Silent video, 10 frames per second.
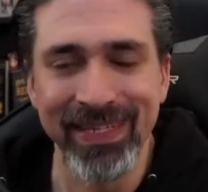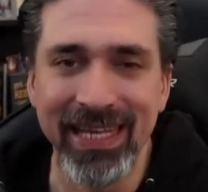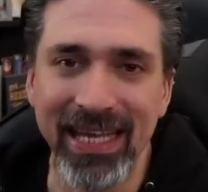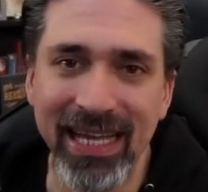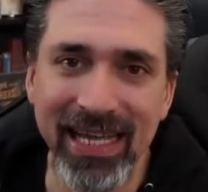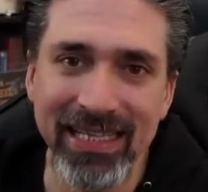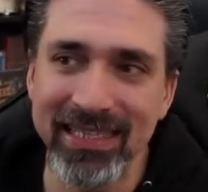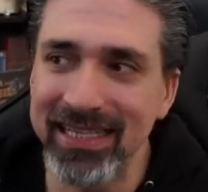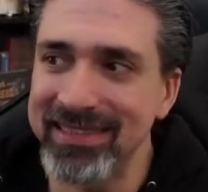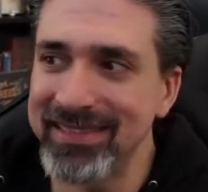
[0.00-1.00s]

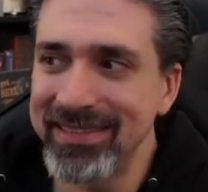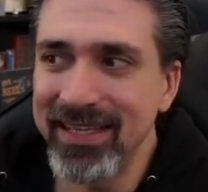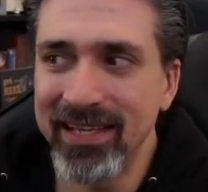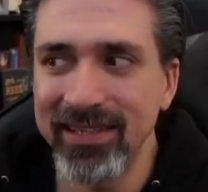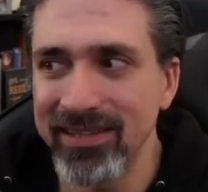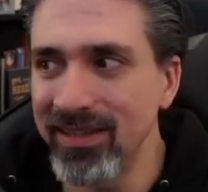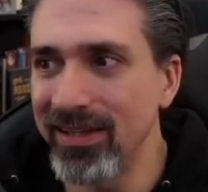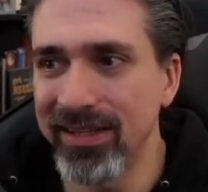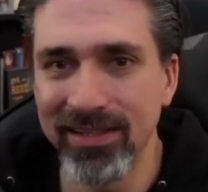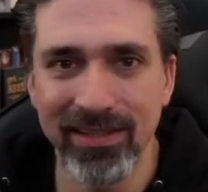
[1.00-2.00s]
it's
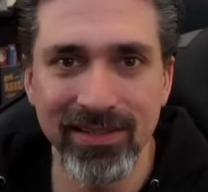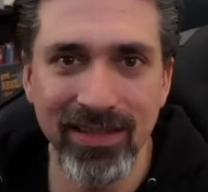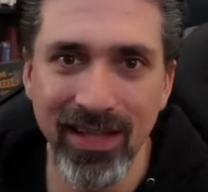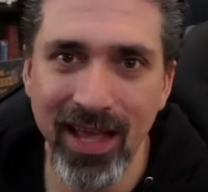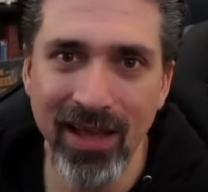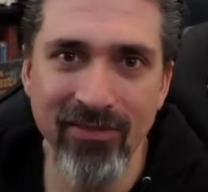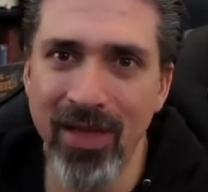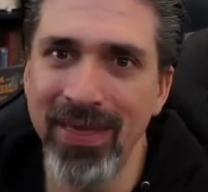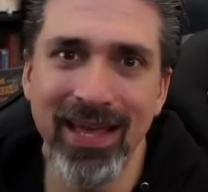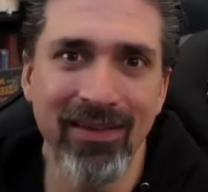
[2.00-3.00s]
look, I
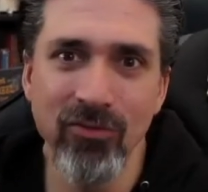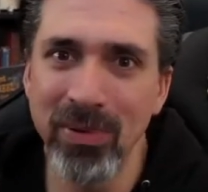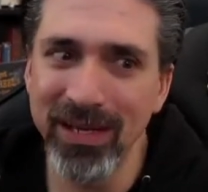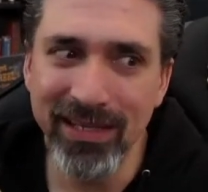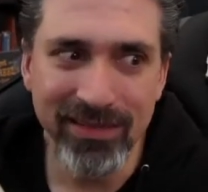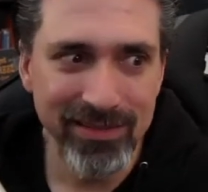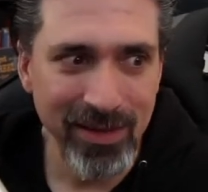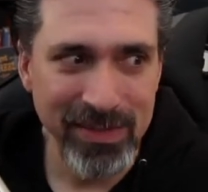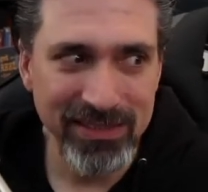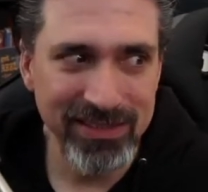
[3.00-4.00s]
think everybody, I
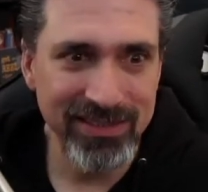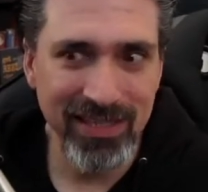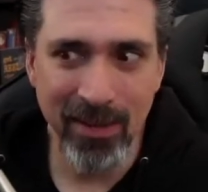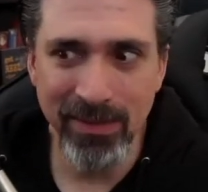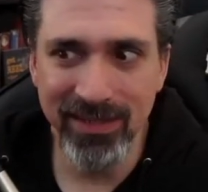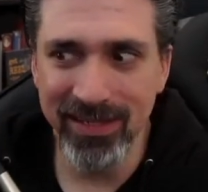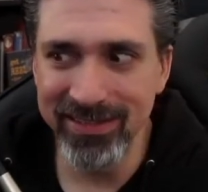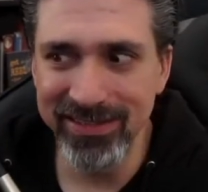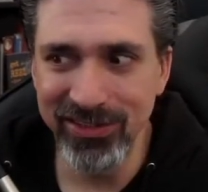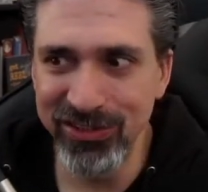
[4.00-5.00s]
mean, just Amazon
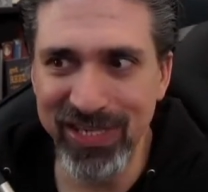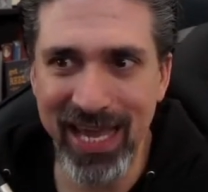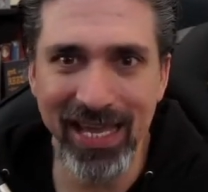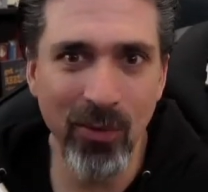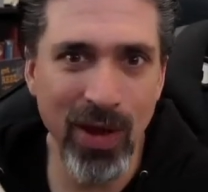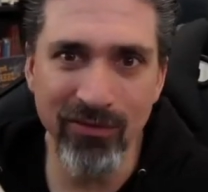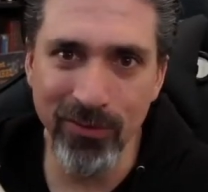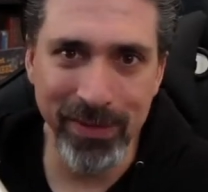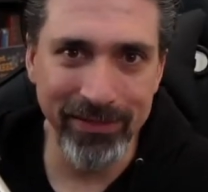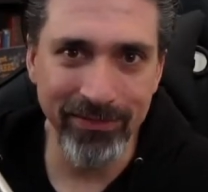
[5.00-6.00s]
is, you just can't get away
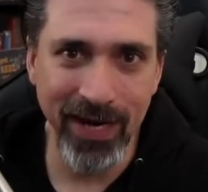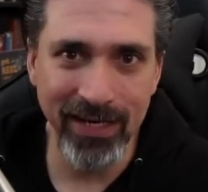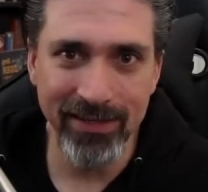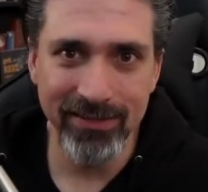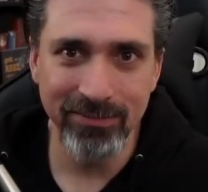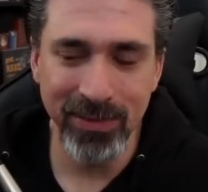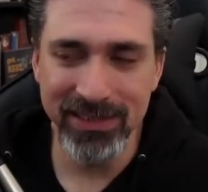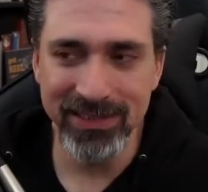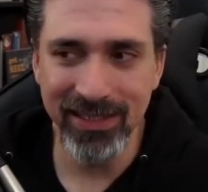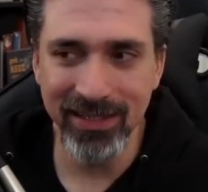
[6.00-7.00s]
from it, right?
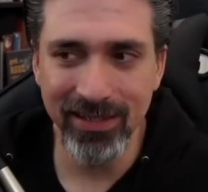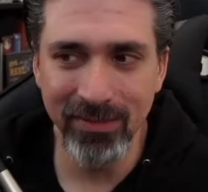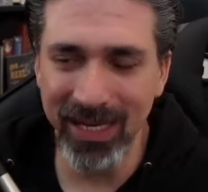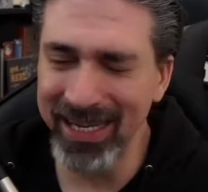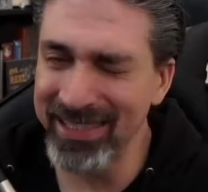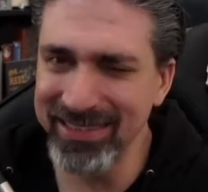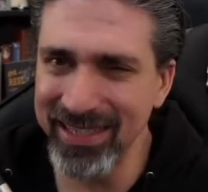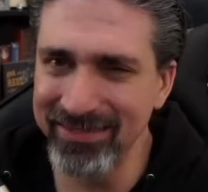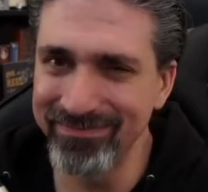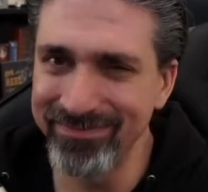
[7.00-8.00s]
But like I
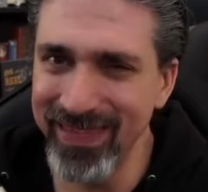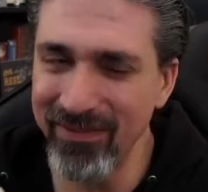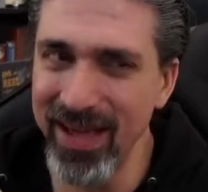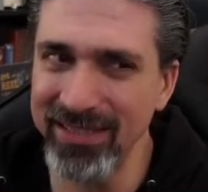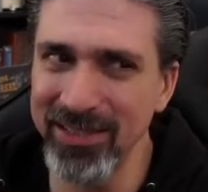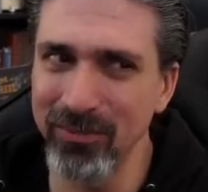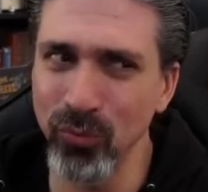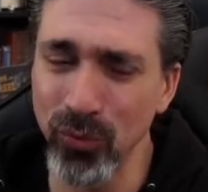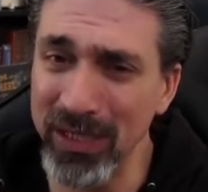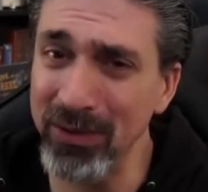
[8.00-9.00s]
said, they've had
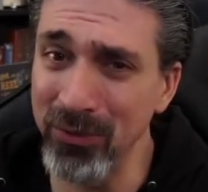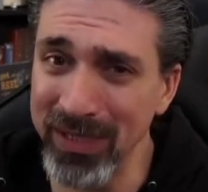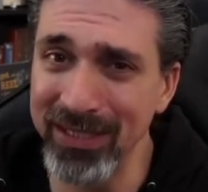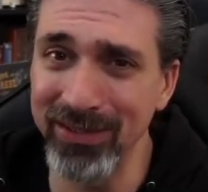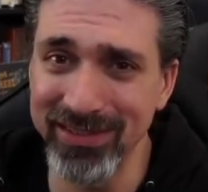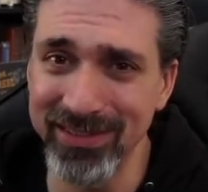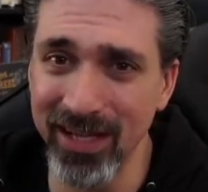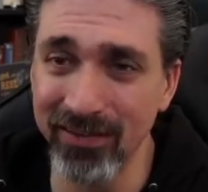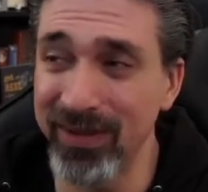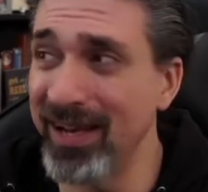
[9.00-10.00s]
some really, really good
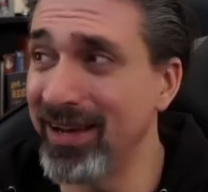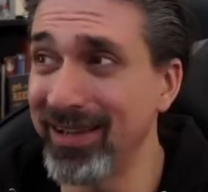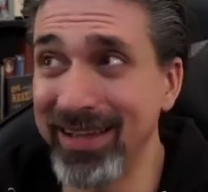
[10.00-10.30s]
stuff. And